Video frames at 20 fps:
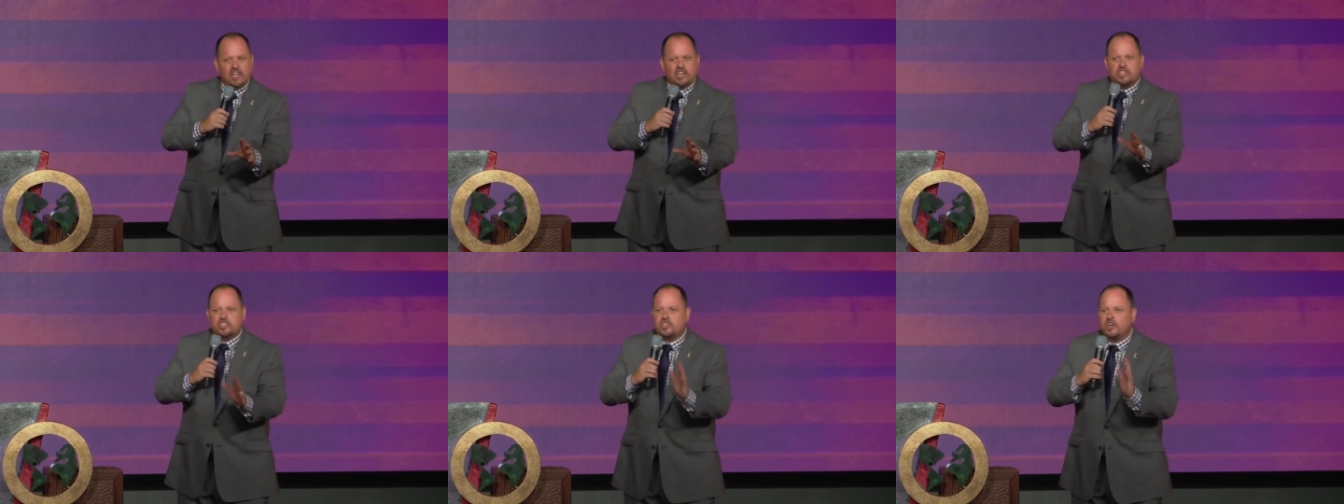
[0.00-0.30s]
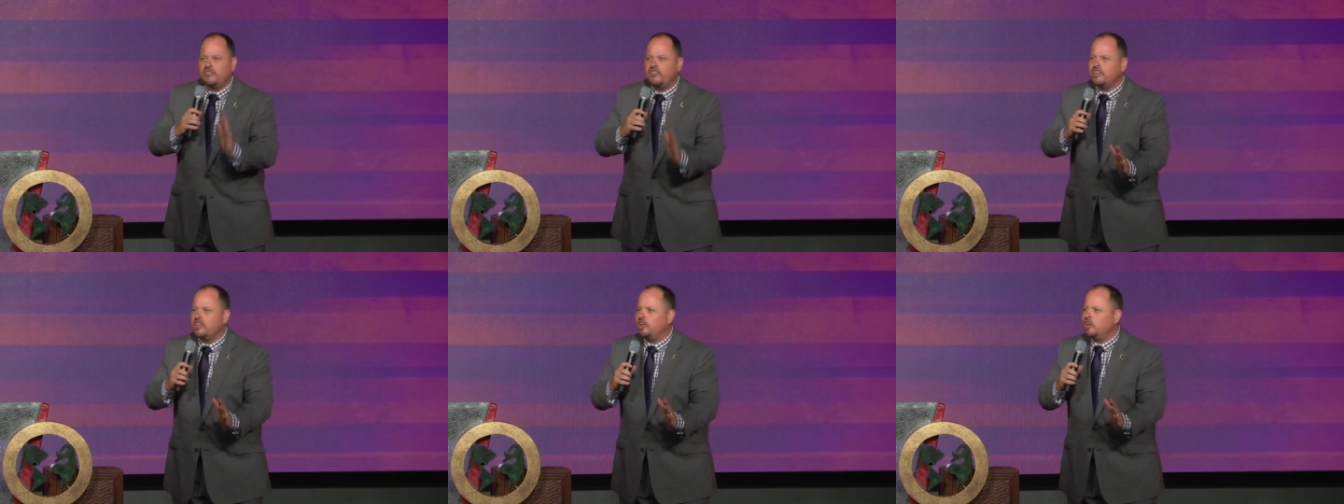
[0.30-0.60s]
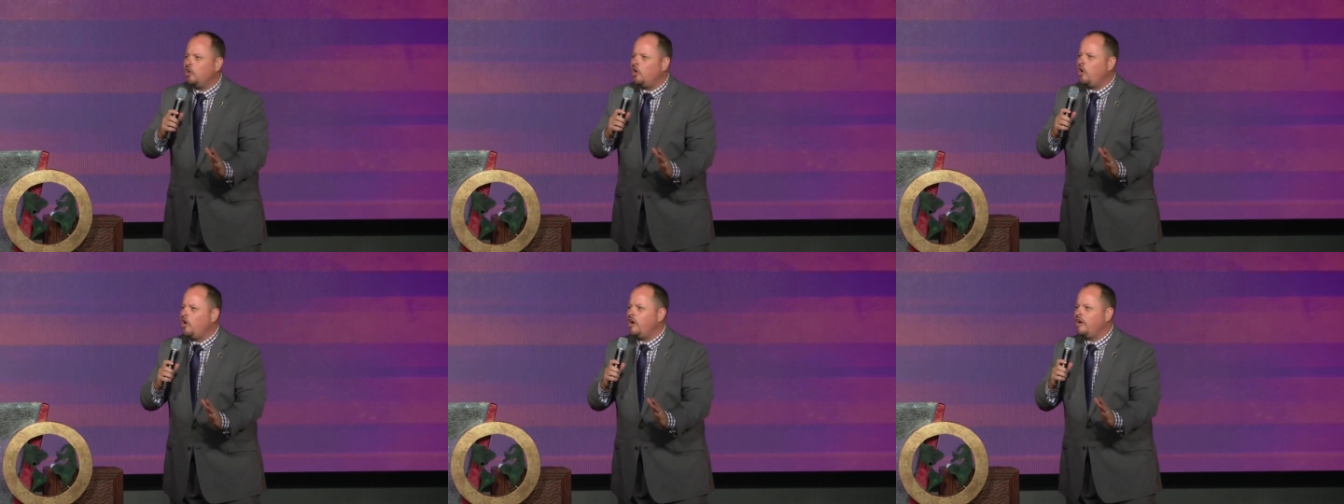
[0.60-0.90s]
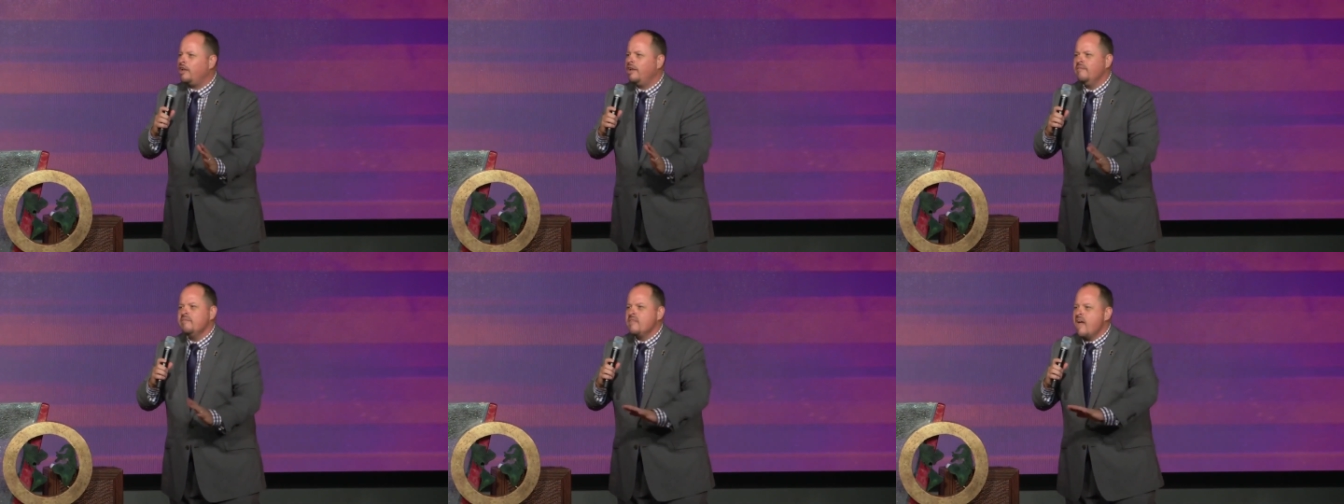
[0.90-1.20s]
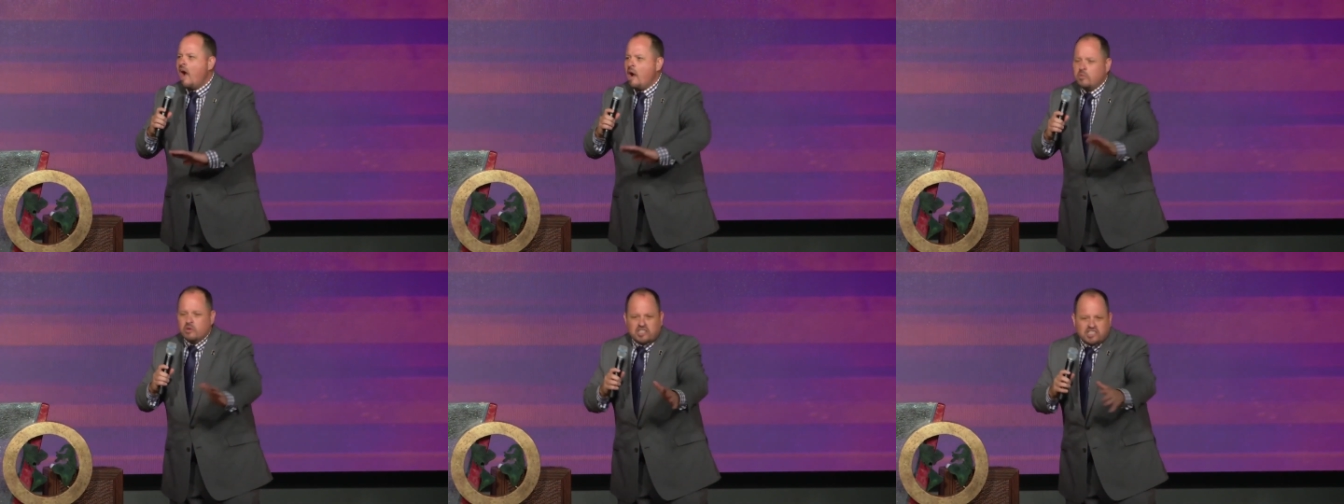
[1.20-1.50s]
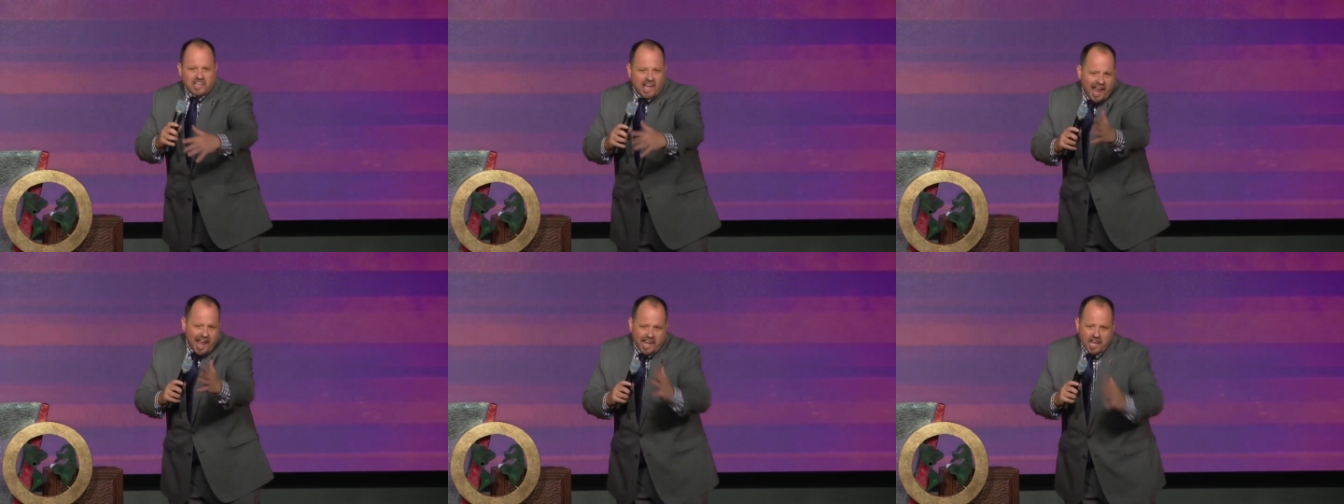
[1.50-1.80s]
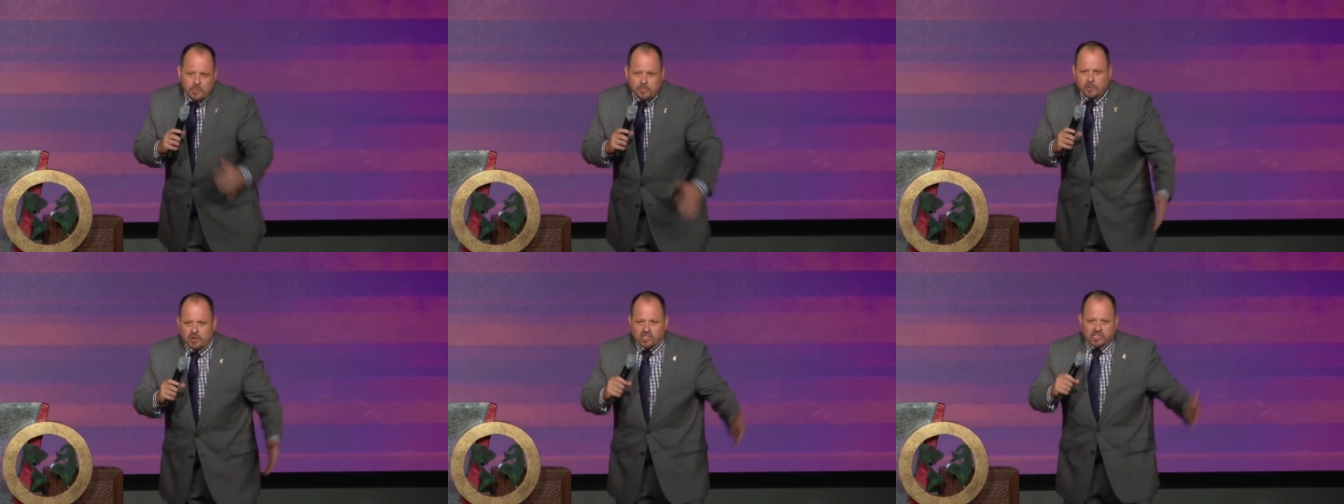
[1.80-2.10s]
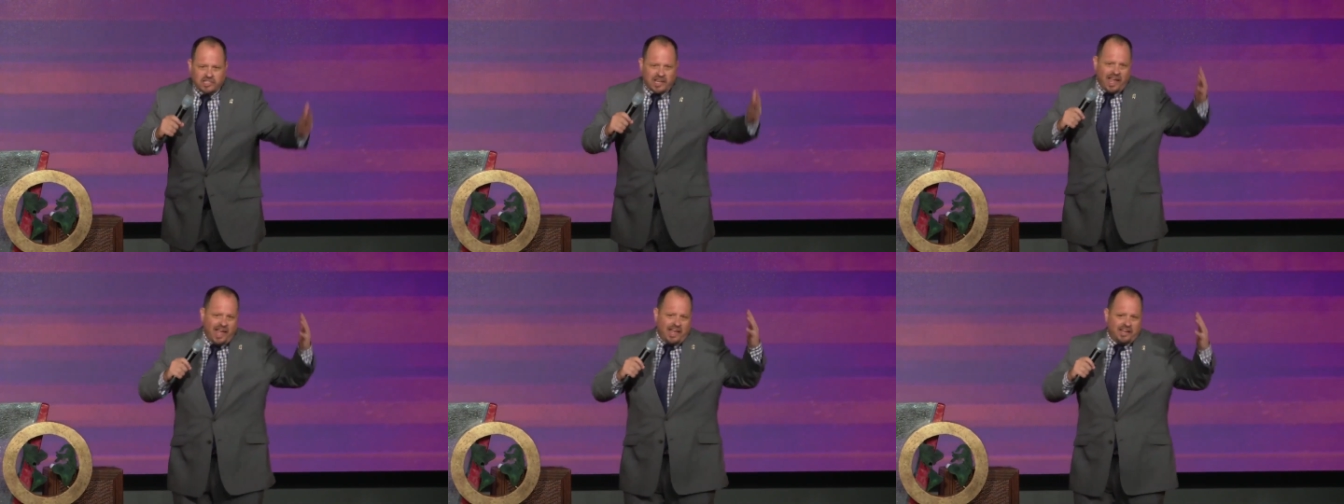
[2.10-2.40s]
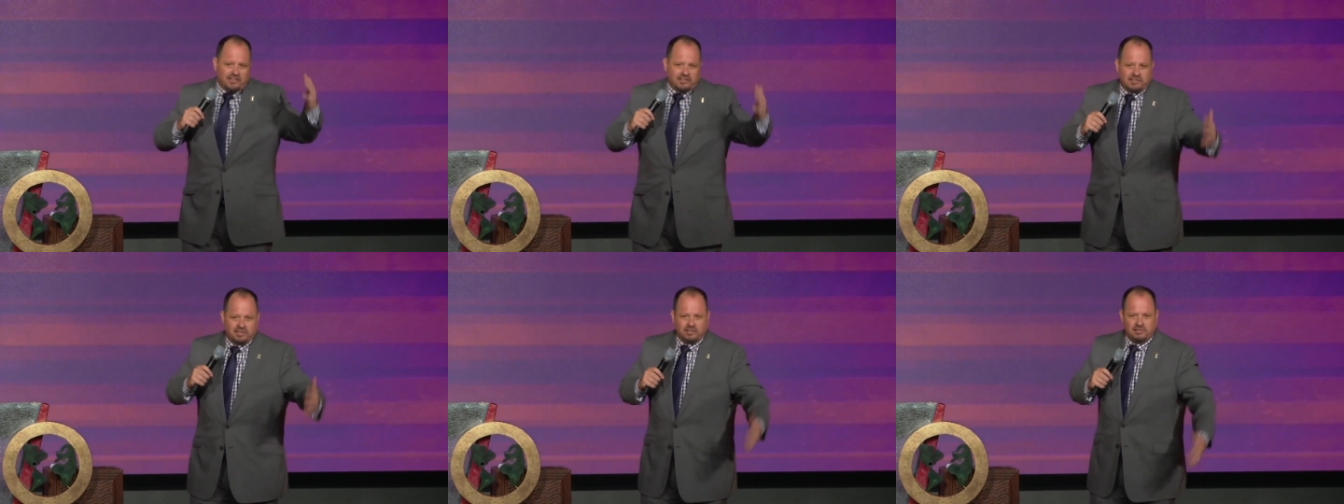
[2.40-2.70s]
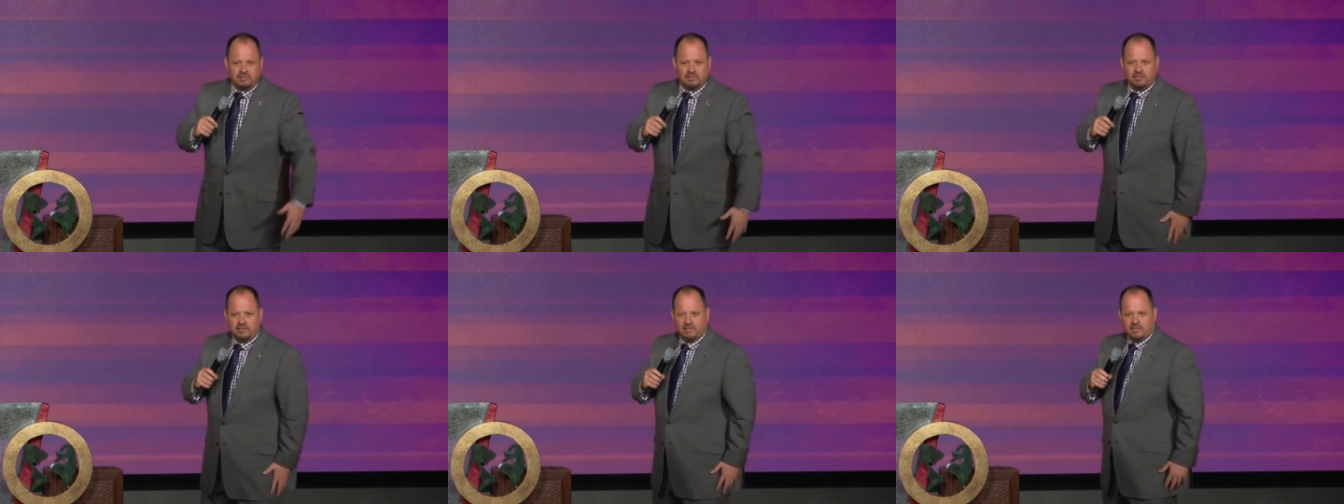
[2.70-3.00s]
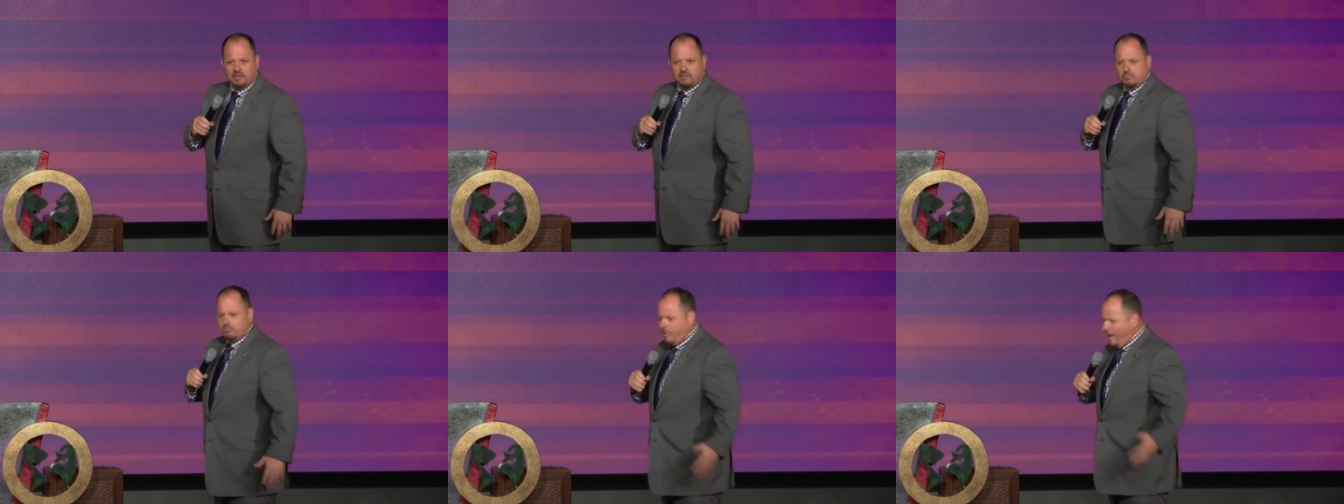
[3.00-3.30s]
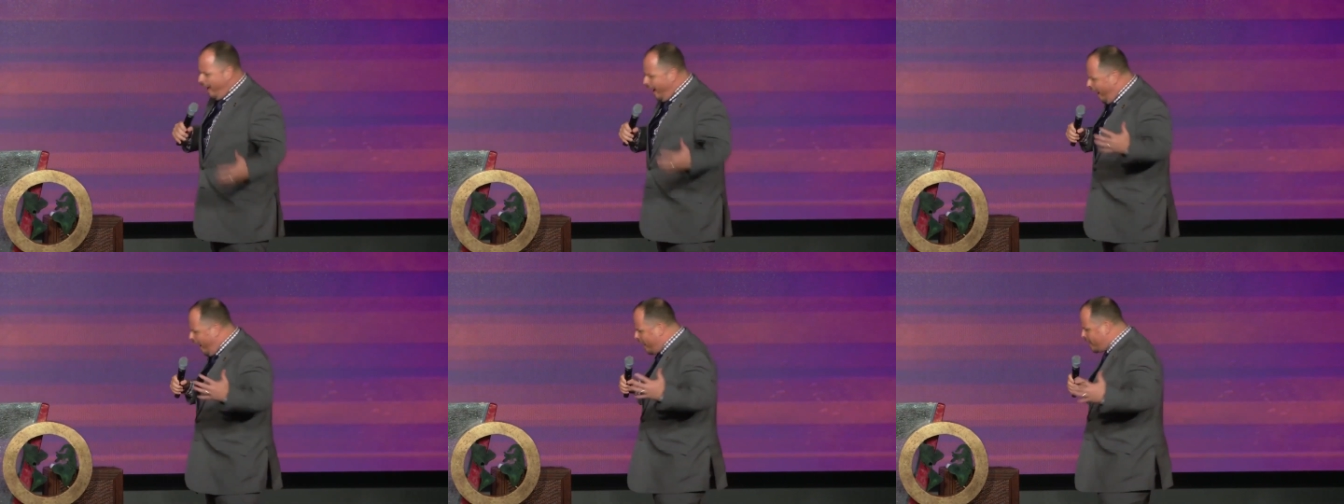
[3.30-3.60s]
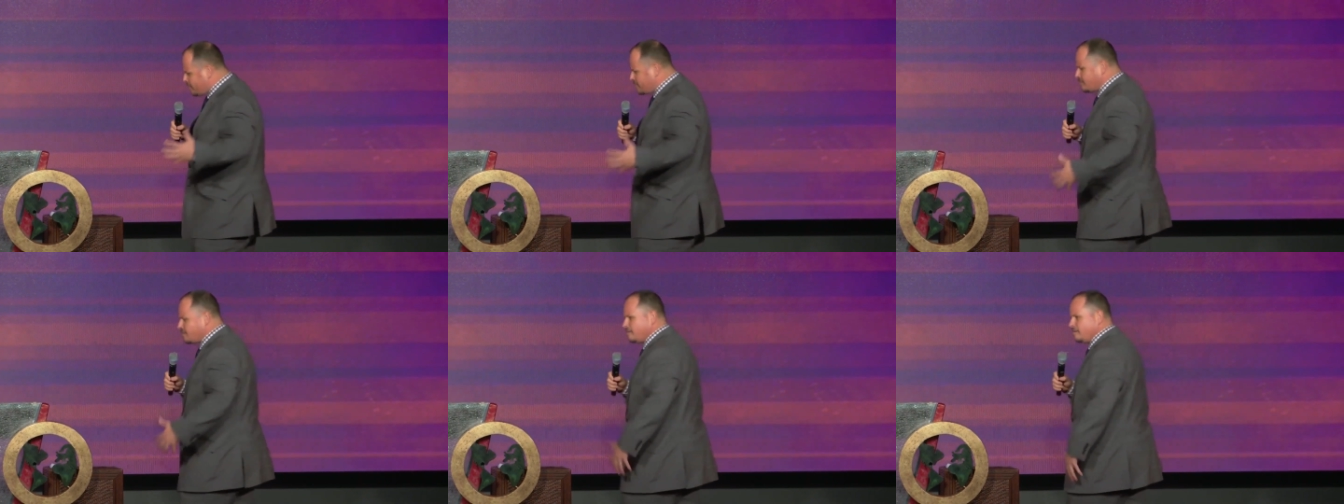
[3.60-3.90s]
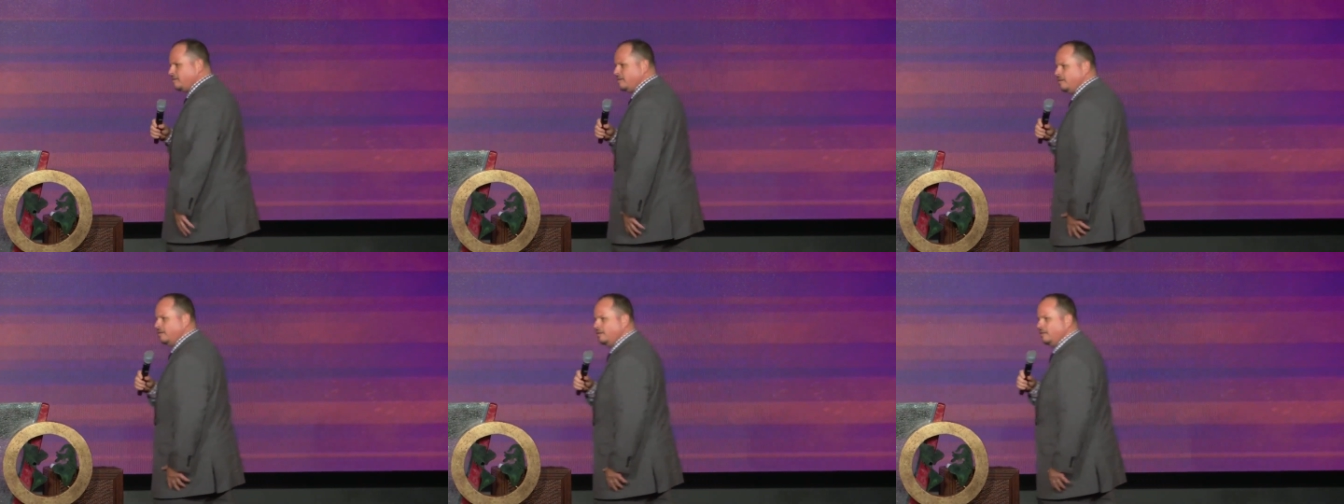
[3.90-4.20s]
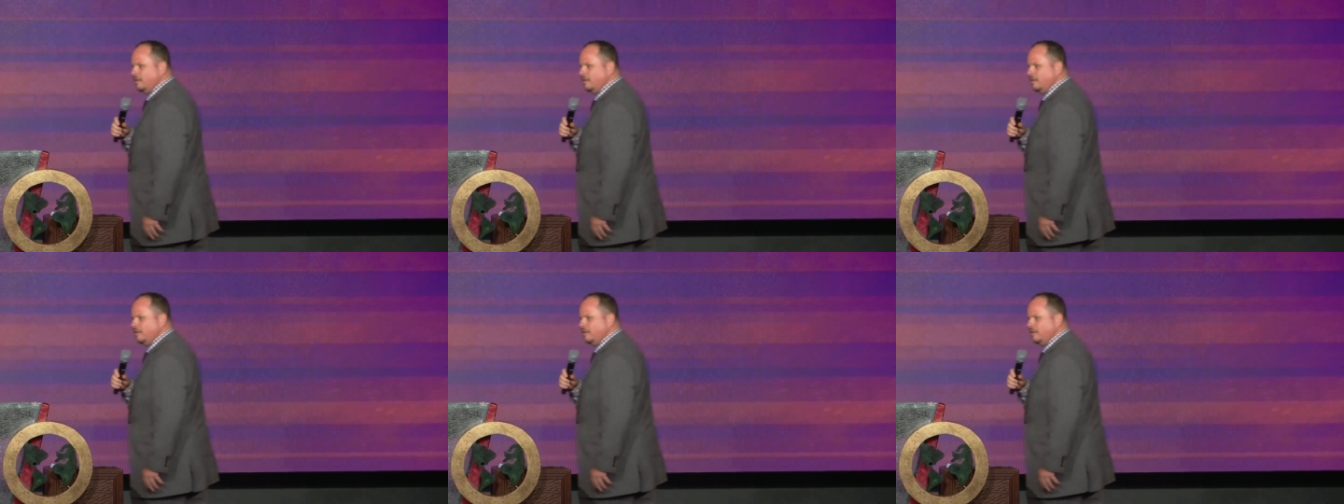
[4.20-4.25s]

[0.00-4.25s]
serving the Lord, I would say 80%. Blessed.